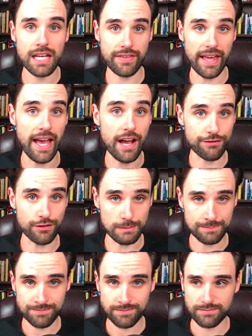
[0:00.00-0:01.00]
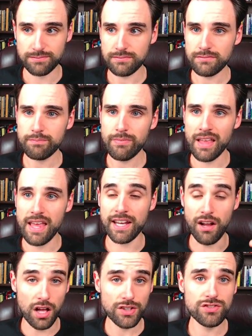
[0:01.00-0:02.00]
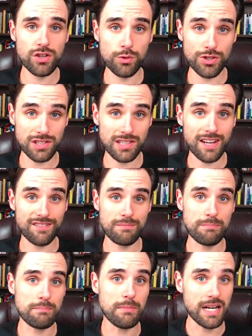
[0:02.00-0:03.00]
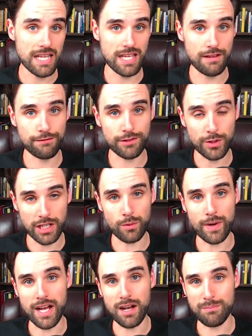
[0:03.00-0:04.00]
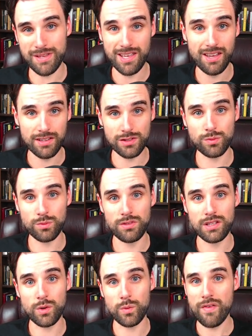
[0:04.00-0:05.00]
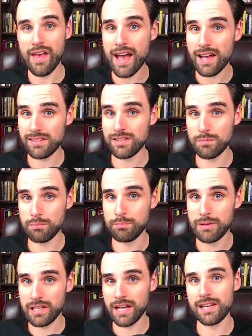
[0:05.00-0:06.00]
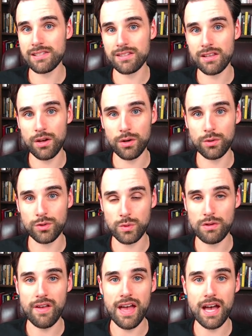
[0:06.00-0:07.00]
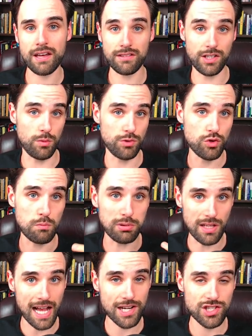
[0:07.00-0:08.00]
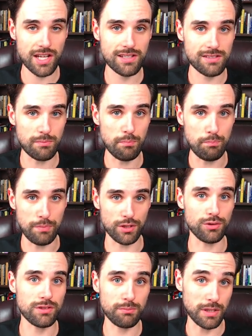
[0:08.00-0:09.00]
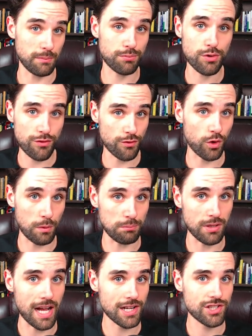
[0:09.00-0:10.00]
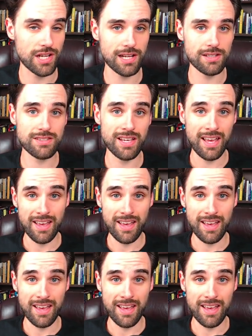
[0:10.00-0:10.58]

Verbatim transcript: of that effort. And also, there's a lot of money floating around because, you know, we've had such big ICOs, we've had, you know, new blockchains built, big proof of work blockchains,